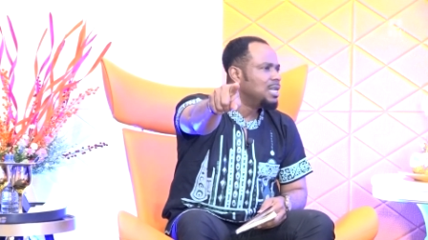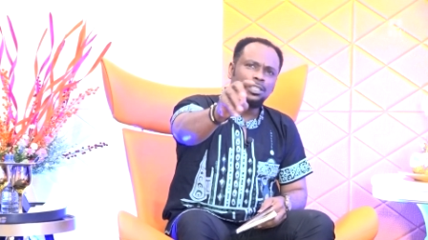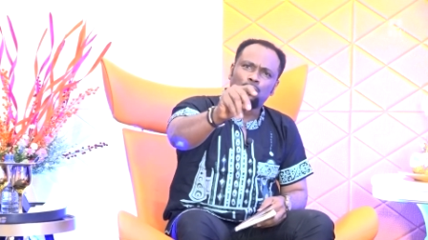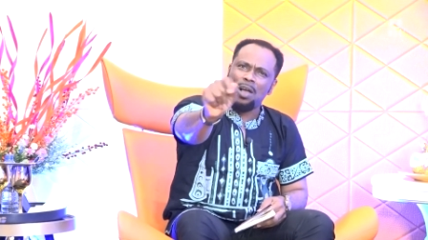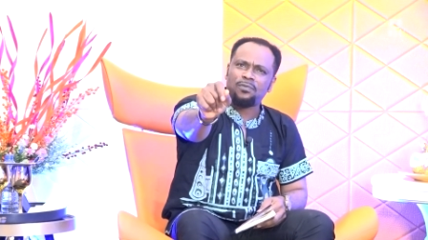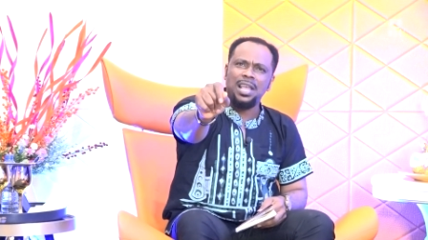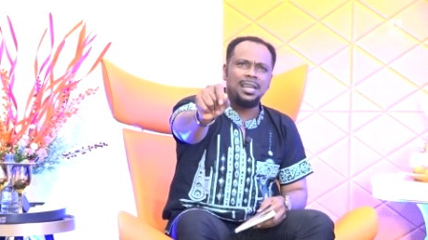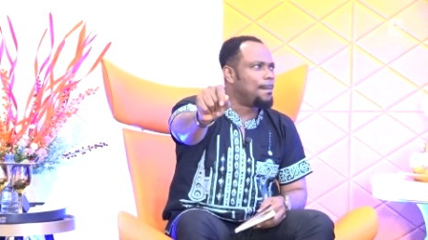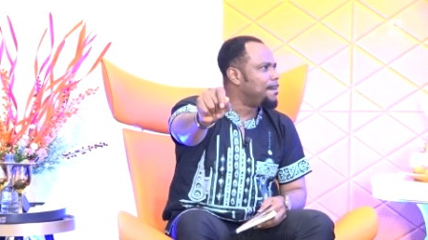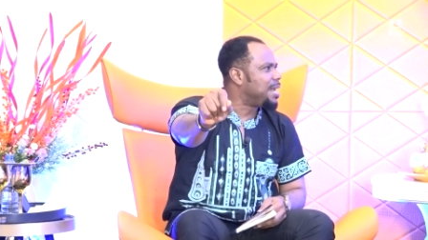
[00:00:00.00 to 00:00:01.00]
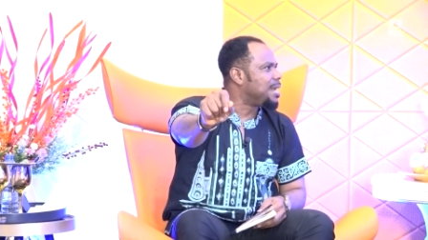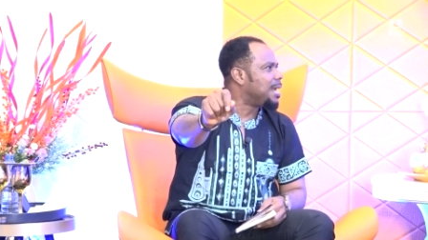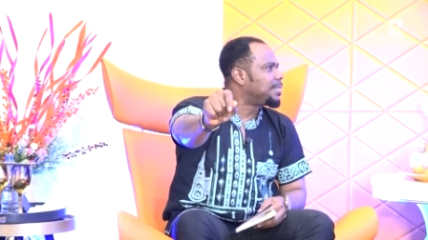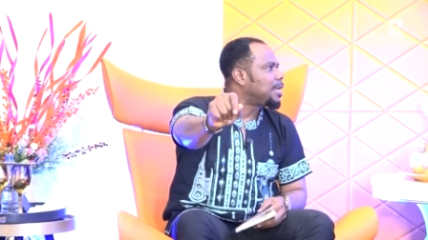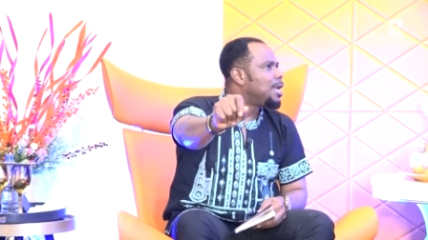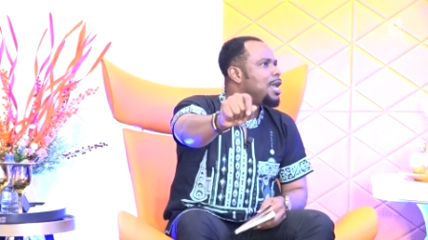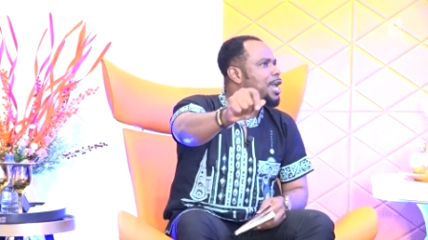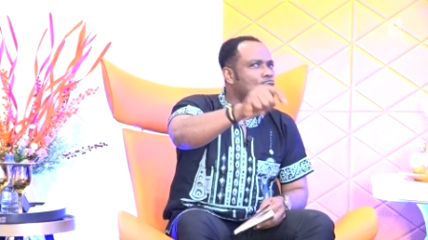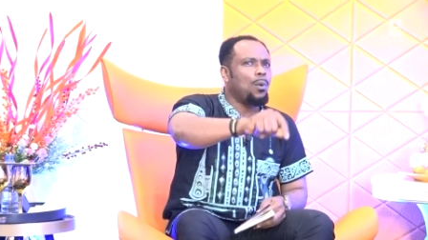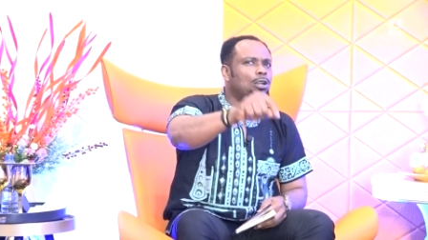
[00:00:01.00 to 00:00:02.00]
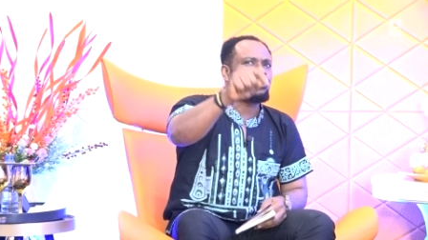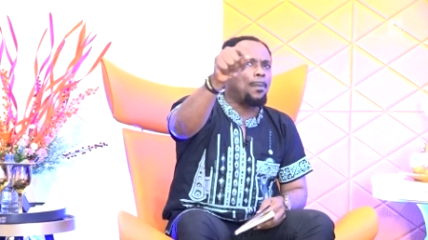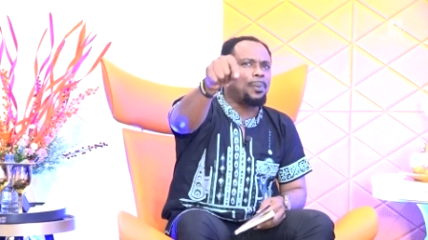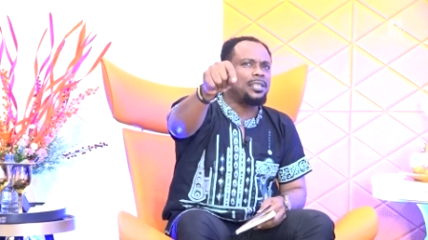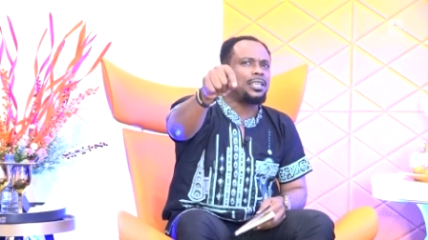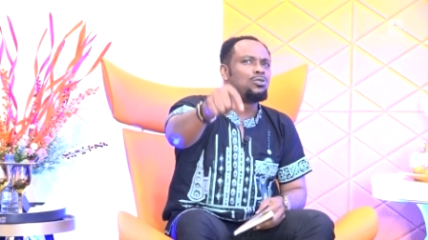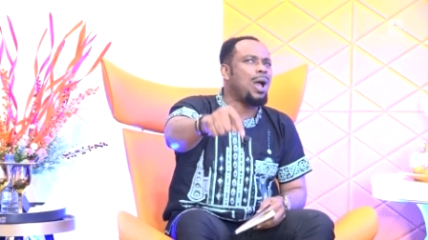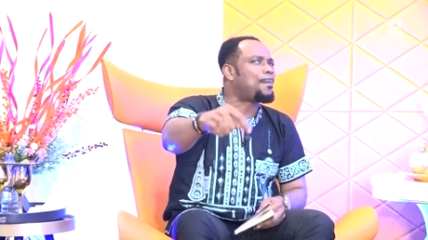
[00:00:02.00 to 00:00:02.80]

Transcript: 12 in the midnight. Mm -hmm. You know what you are preaching? You are